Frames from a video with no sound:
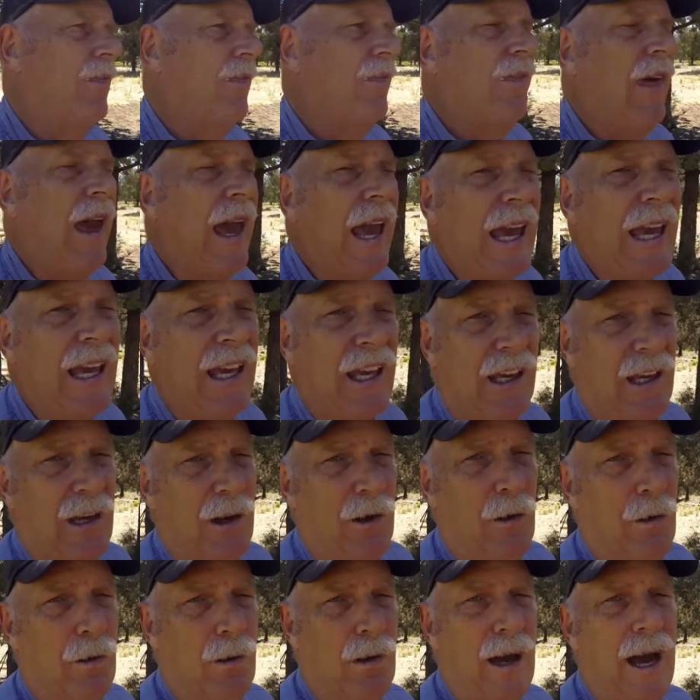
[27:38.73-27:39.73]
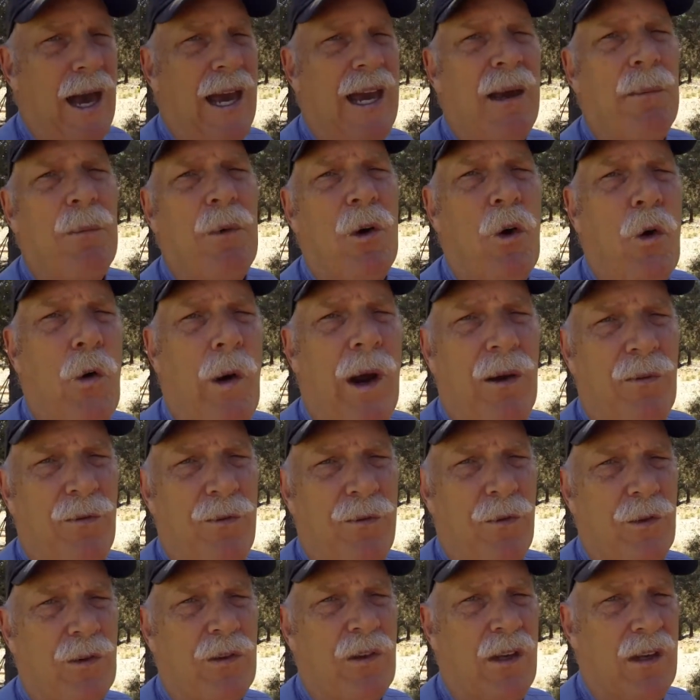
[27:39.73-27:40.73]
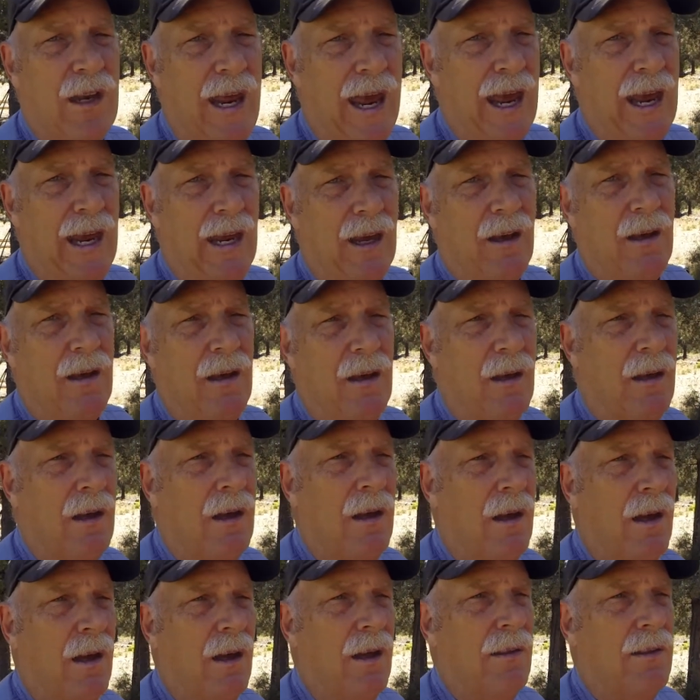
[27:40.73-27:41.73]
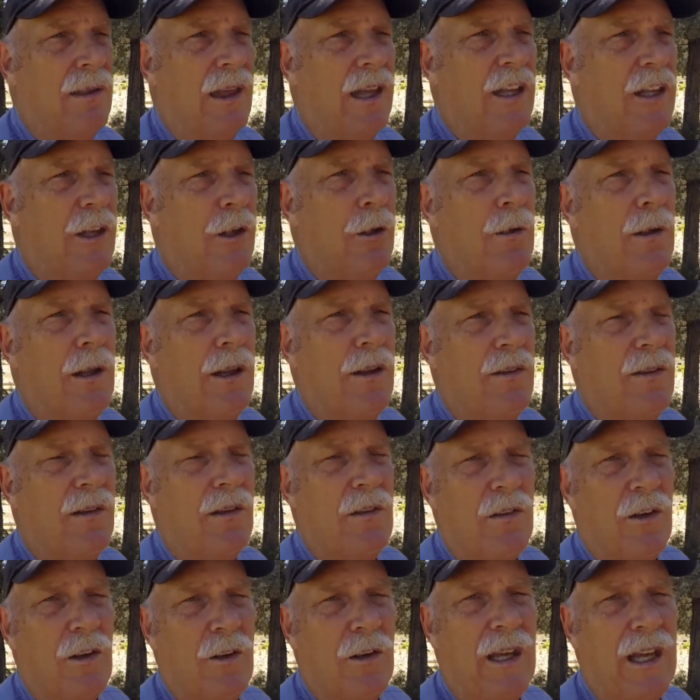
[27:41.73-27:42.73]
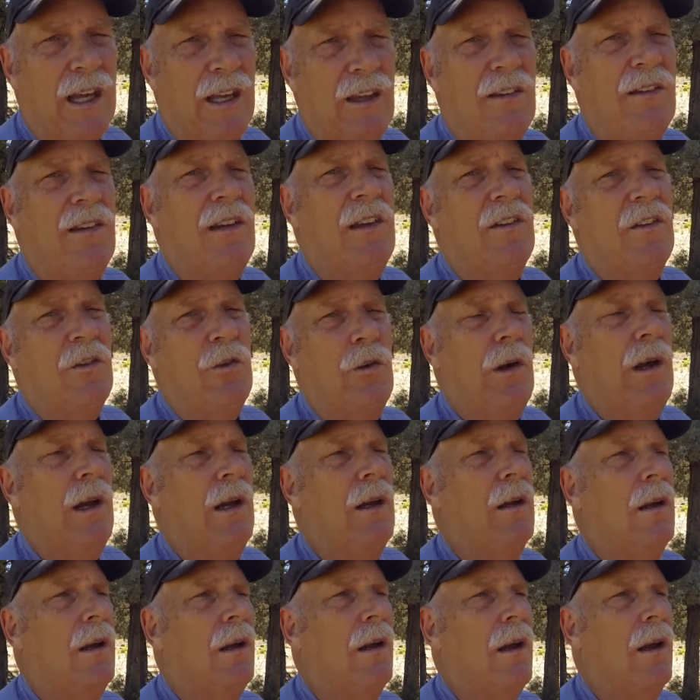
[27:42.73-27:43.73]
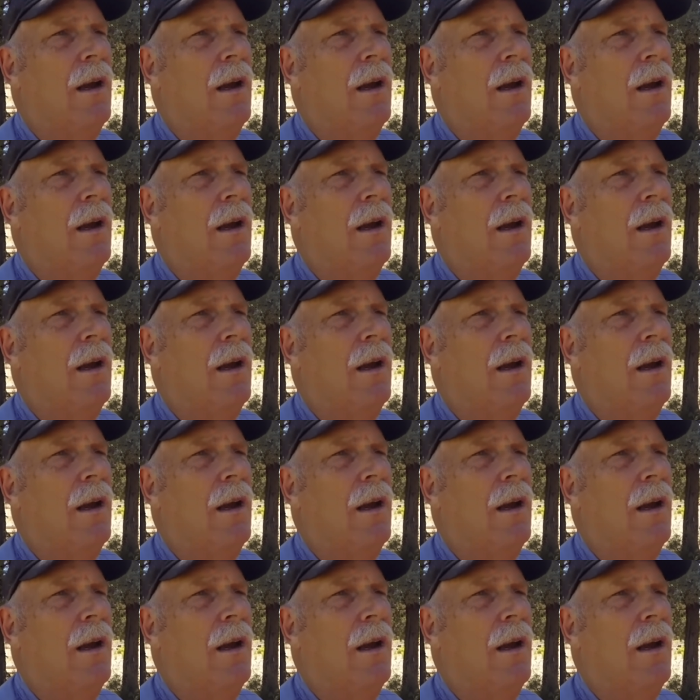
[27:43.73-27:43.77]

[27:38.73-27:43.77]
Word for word: Thank you. I am grateful today that you listened to Easy Street.